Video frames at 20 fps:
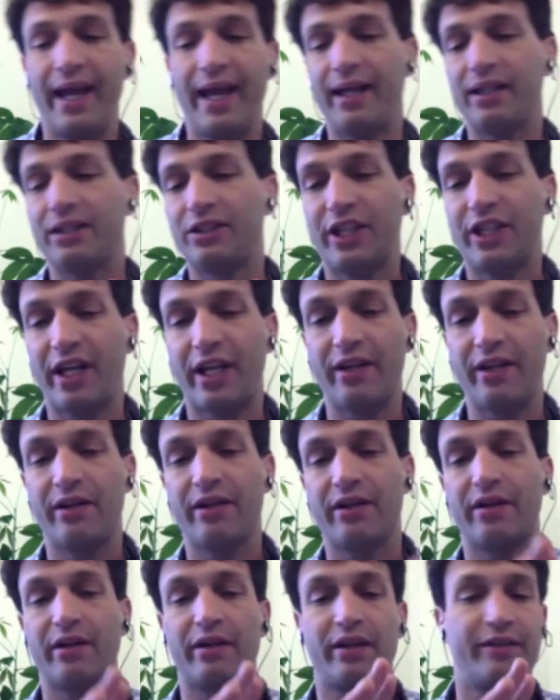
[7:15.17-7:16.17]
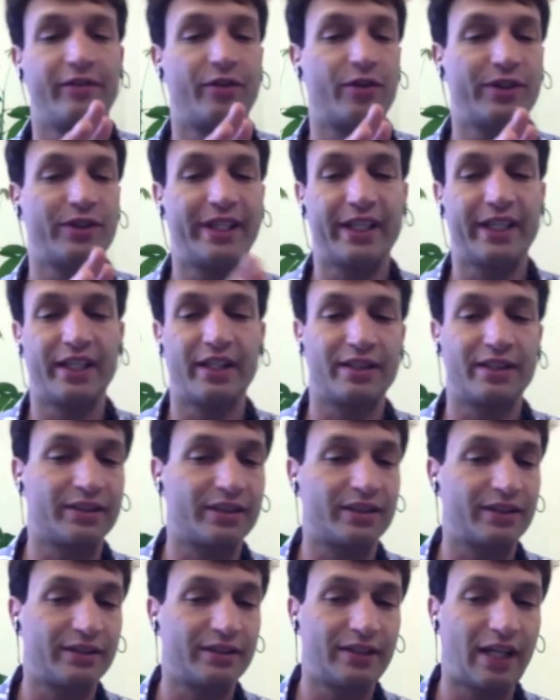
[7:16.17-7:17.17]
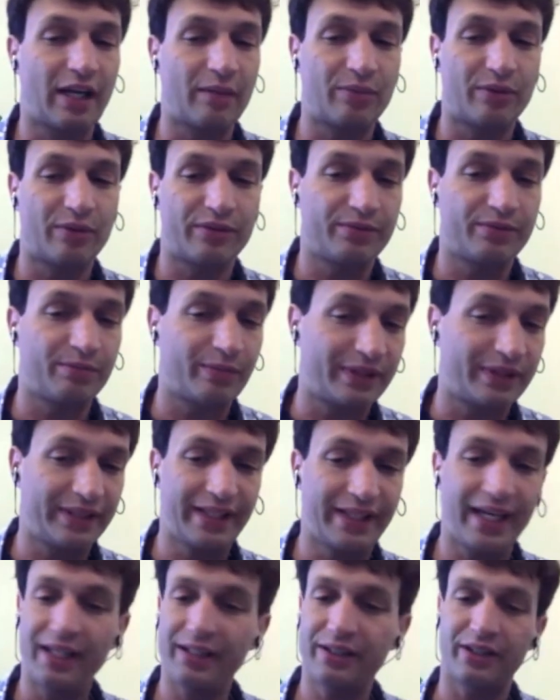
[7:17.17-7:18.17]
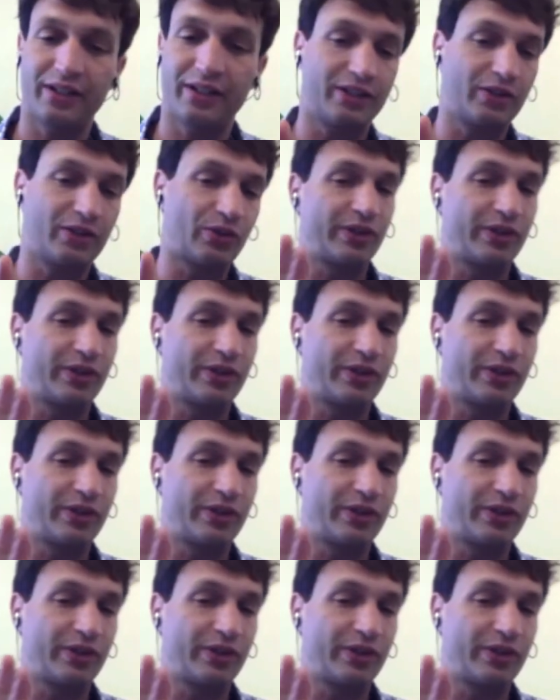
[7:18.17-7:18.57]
age, gender, if you're taking a certain type of medication,